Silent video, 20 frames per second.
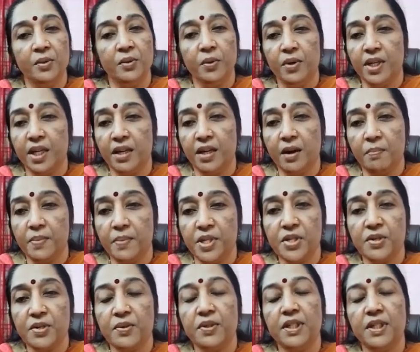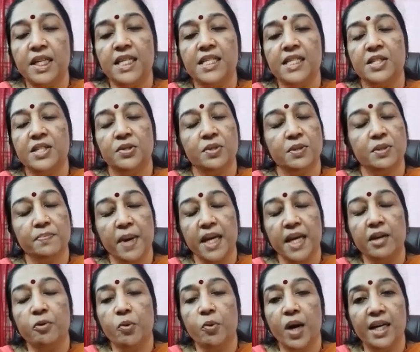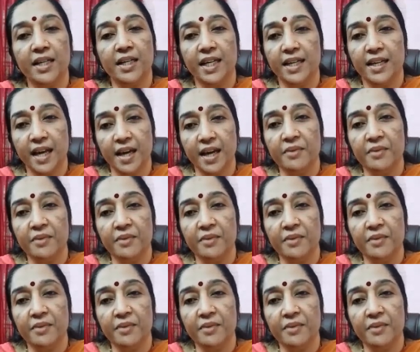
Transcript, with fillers: golden opportunities to spend quality